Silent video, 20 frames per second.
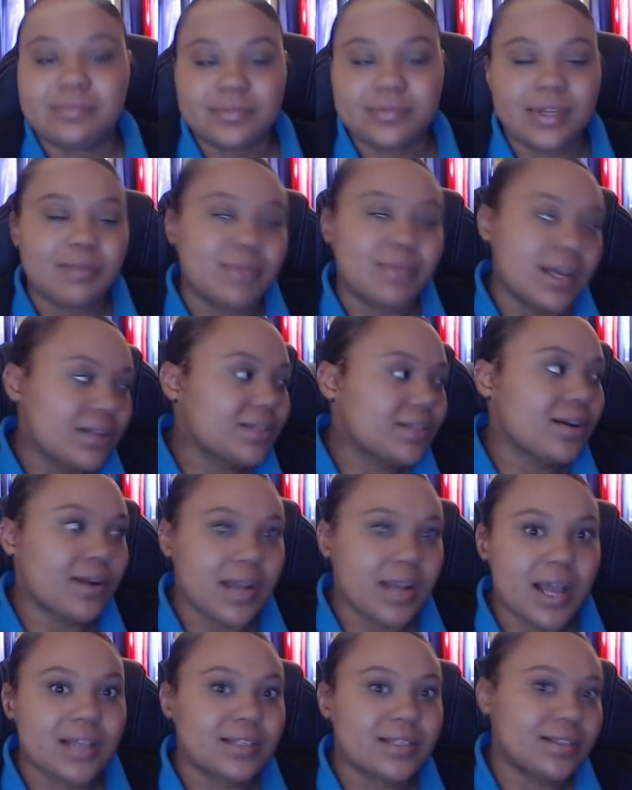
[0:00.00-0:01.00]
I'm that
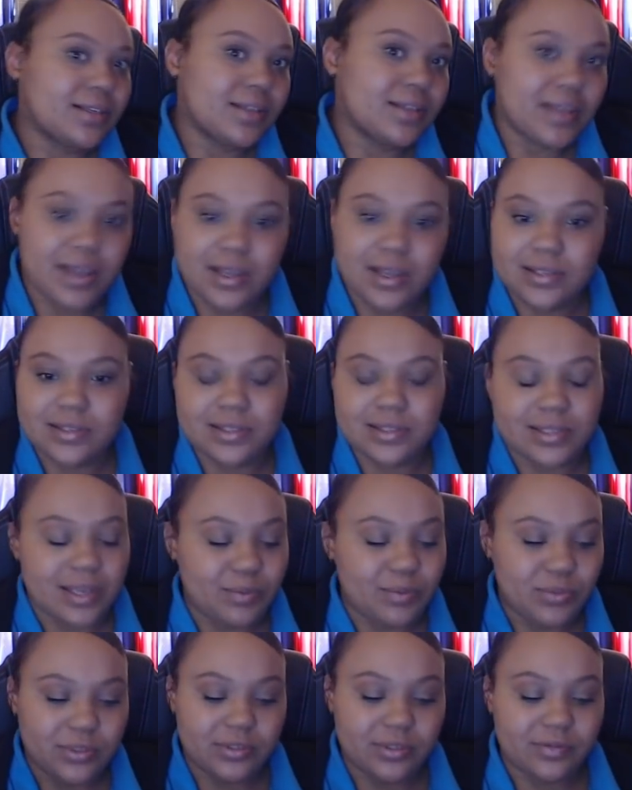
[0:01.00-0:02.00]
sarcastic ass
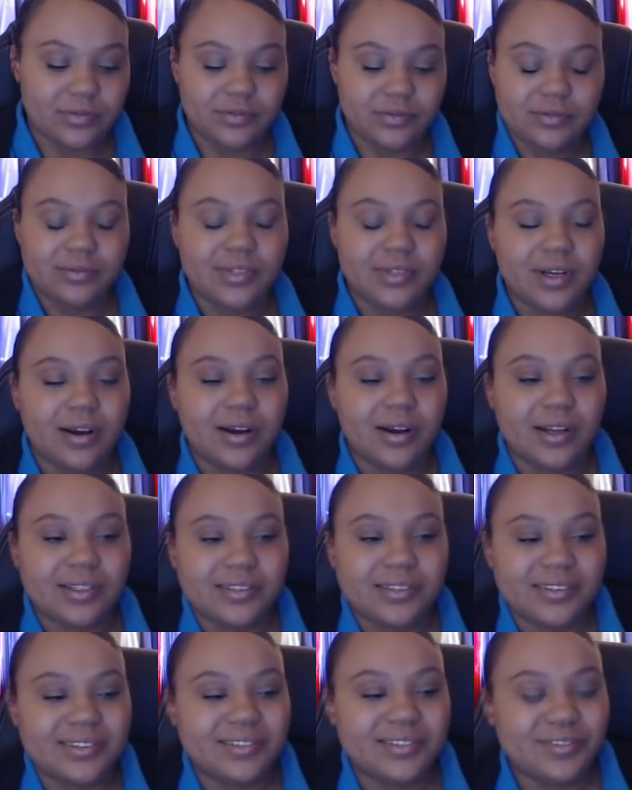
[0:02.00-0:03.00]
type of aunt.
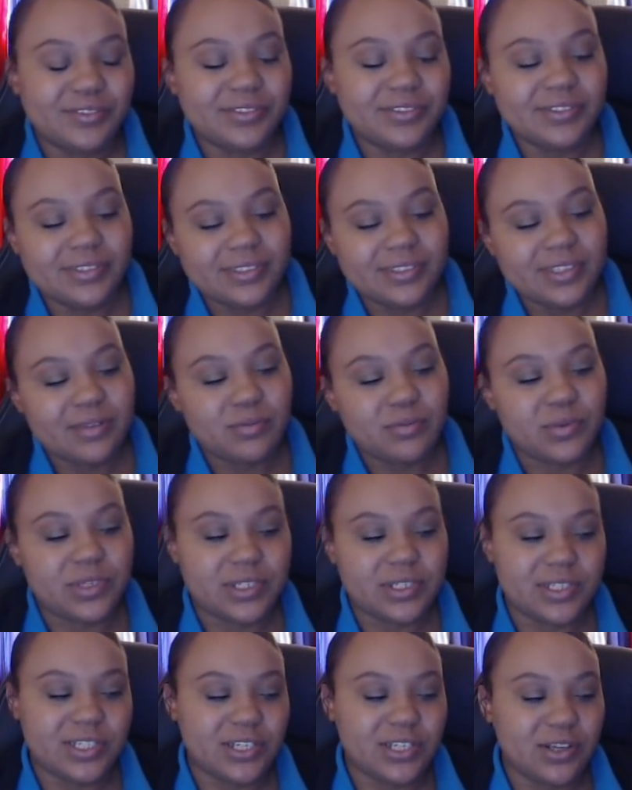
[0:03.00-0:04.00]

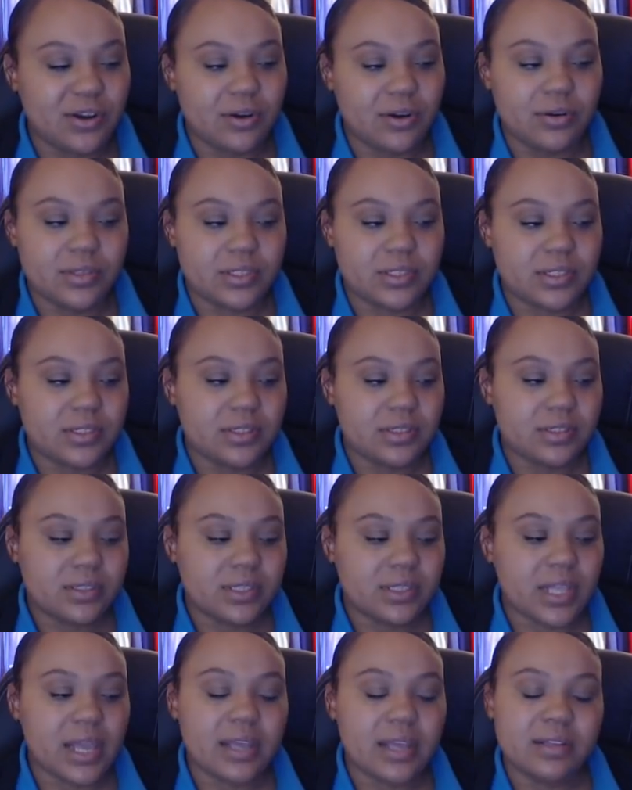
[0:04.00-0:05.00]
But she goes,
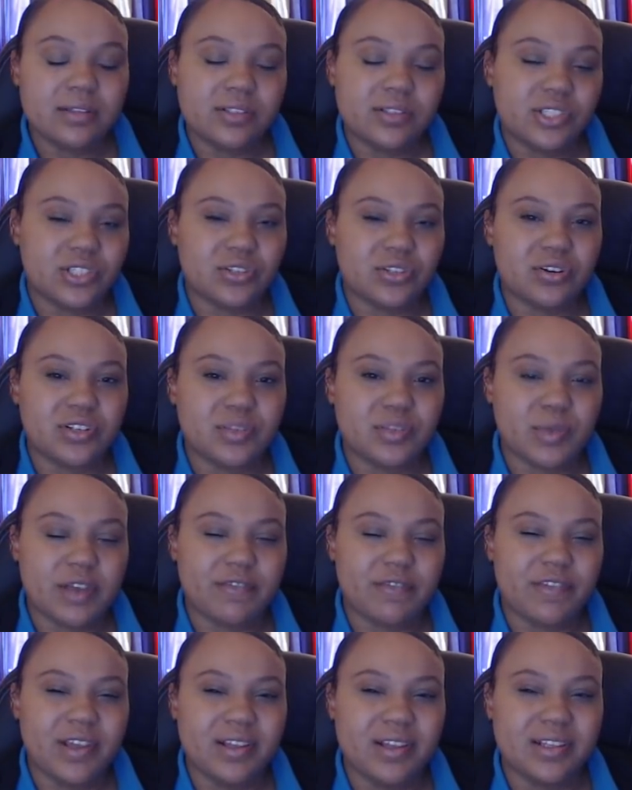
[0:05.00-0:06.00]
that just hurts my
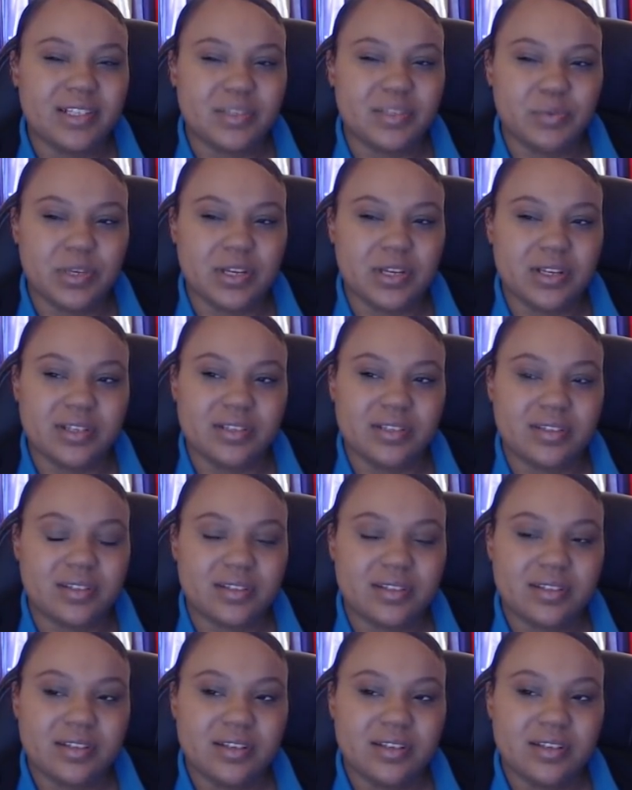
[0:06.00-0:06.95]
feelings because